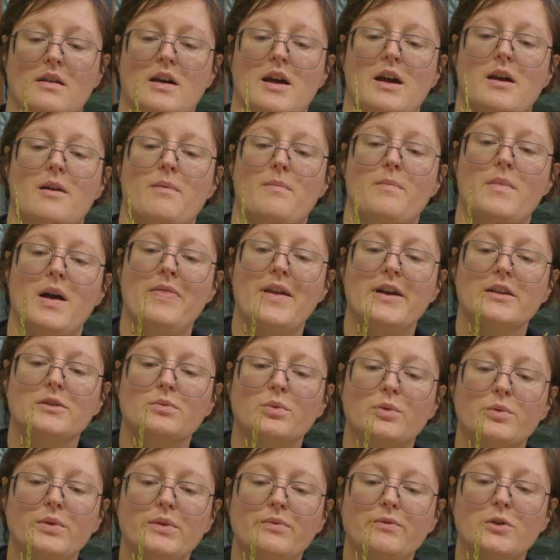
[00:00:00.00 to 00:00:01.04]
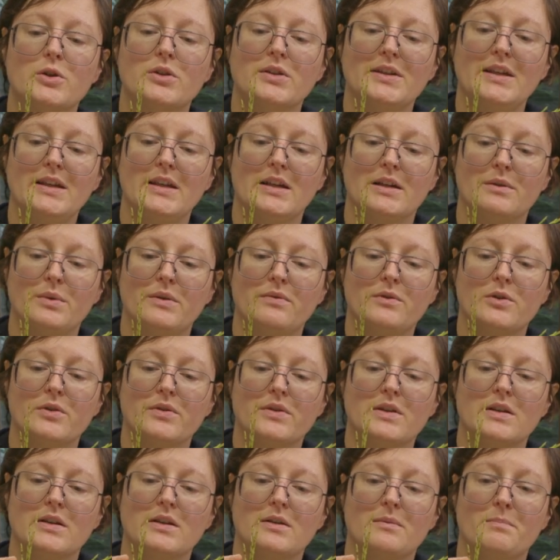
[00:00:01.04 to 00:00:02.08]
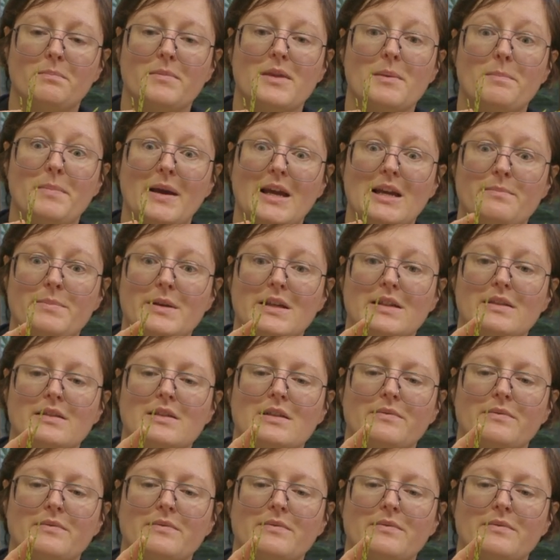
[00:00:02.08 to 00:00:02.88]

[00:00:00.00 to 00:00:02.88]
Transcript: Um, and that's what we've got here. We've got the, the babies